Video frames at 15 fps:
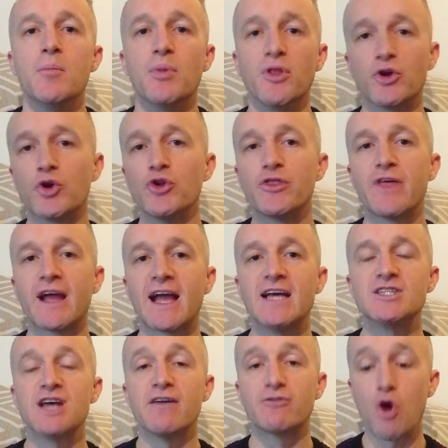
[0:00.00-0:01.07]
But the good thing
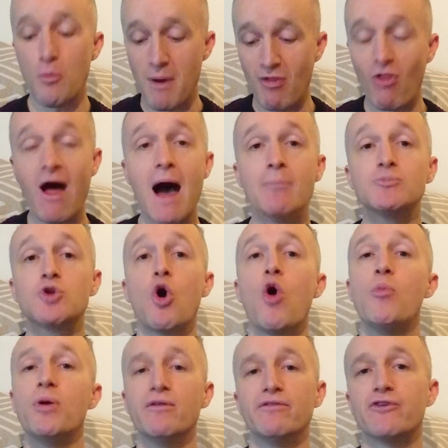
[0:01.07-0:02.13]
is I've got my
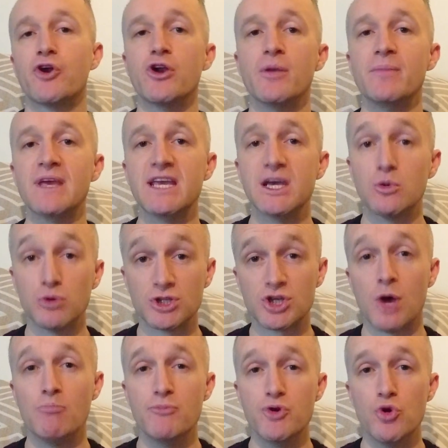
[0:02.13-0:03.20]
laptop in front of me here with
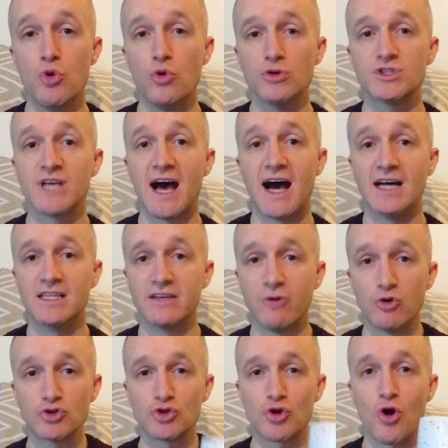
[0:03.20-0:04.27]
some notes and I've
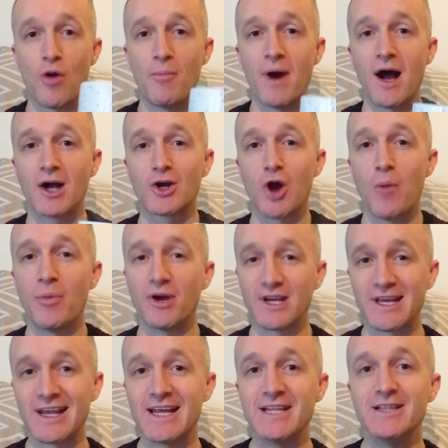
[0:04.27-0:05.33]
also got my cup
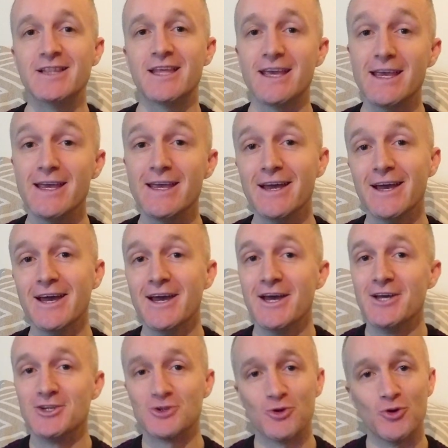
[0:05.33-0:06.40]
of green tea.
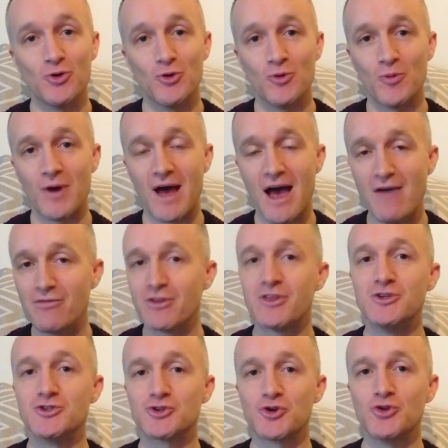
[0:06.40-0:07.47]
So
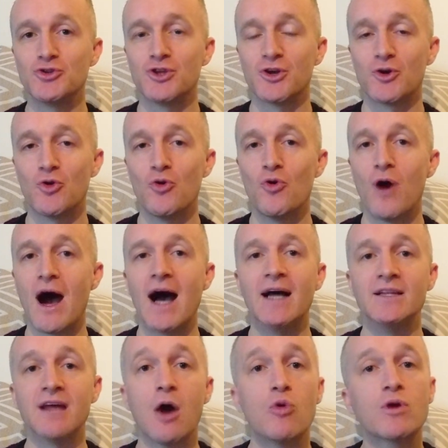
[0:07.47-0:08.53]
everything's good to go
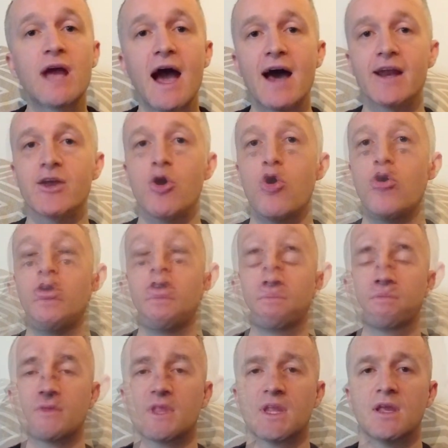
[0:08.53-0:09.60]
and I'll carry
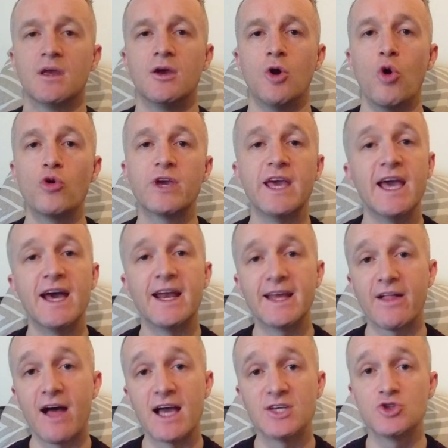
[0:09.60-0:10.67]
on talking about... Okay, I
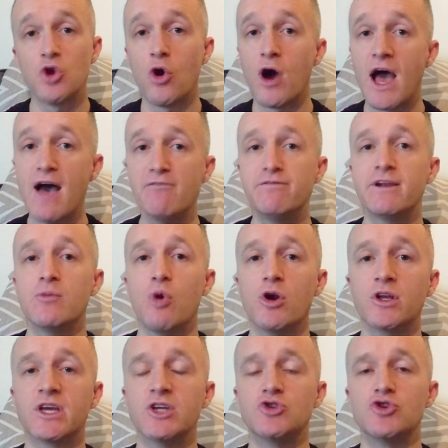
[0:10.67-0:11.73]
realise not
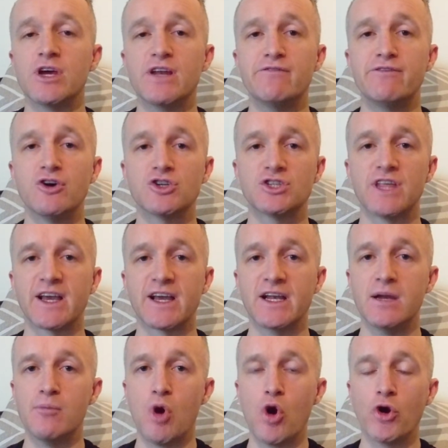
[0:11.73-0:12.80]
everyone can train first thing in
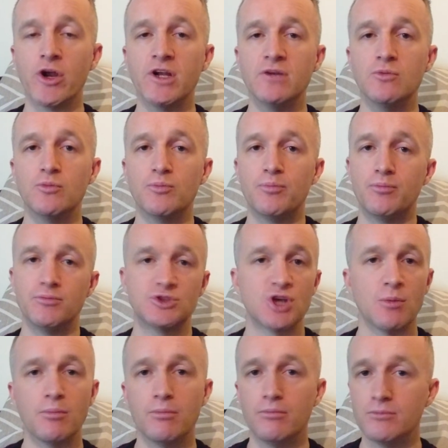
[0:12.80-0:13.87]
the morning.
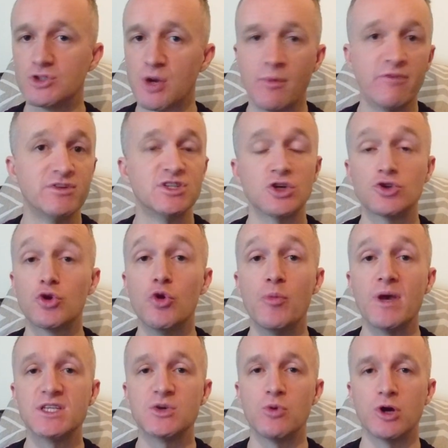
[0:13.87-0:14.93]
Some of us are too
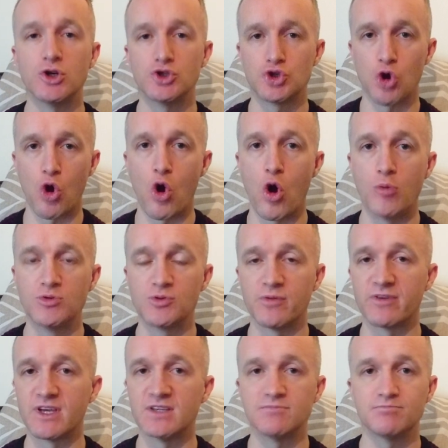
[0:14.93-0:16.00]
busy with our jobs,
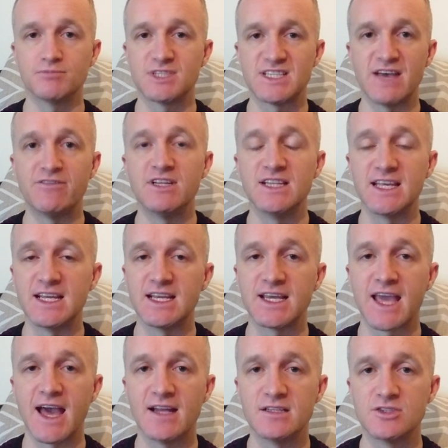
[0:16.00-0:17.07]
we've got 17
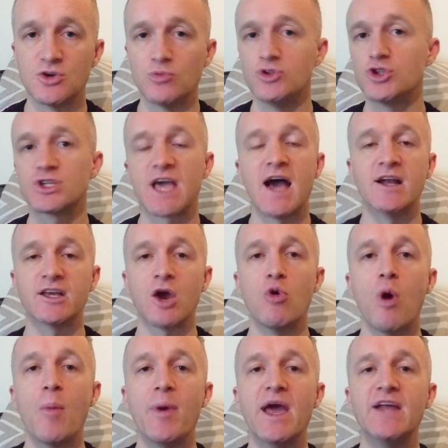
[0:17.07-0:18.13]
kids or we just can't get
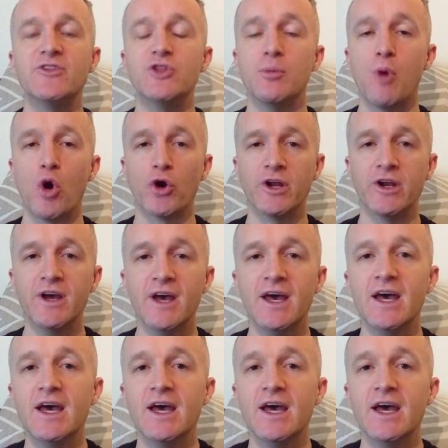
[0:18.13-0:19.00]
out of bed in the morning.